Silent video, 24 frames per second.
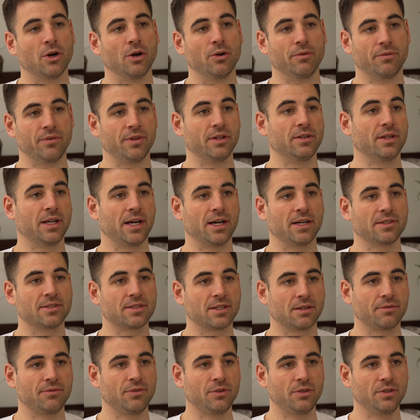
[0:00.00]
over the
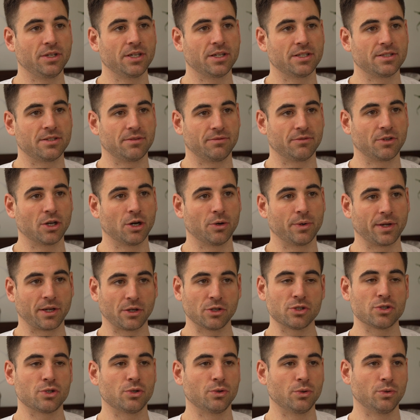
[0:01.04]
last few years of
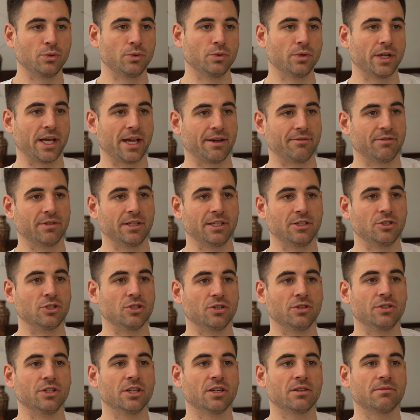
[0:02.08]
going too heavily
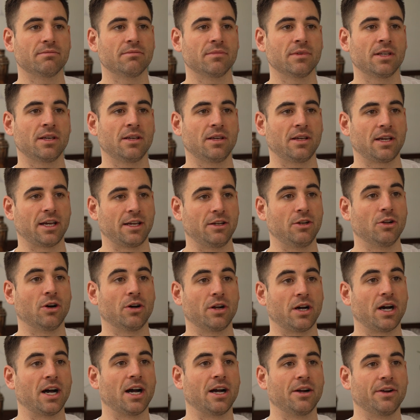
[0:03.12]
junior and
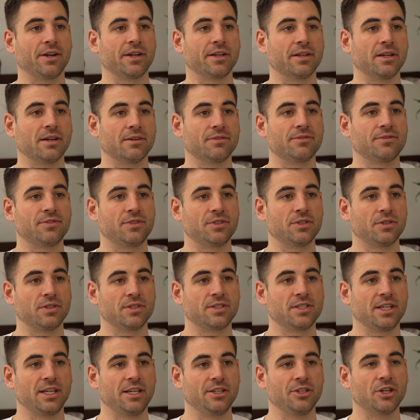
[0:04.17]
not hiring enough sort of
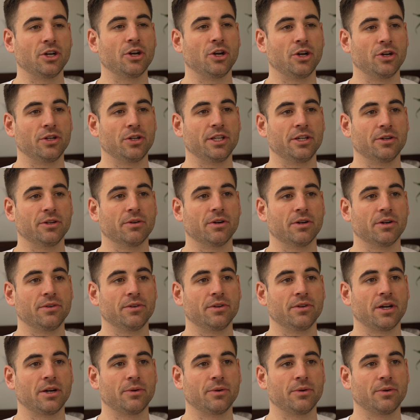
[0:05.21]
senior earlier on.